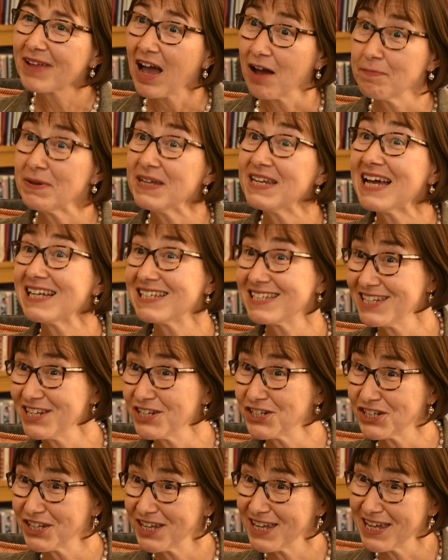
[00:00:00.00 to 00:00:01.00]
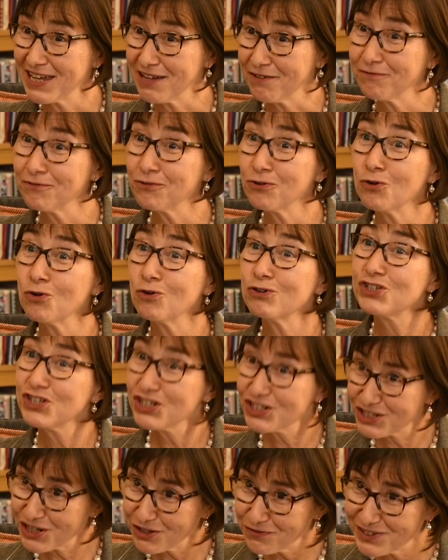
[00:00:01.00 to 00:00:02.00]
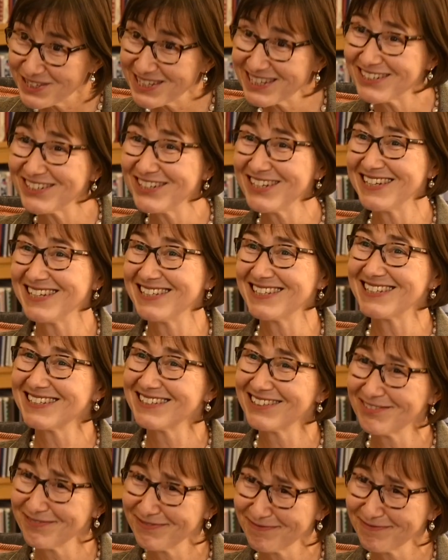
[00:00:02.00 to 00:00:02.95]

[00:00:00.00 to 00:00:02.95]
I've been head teacher here for just over six years.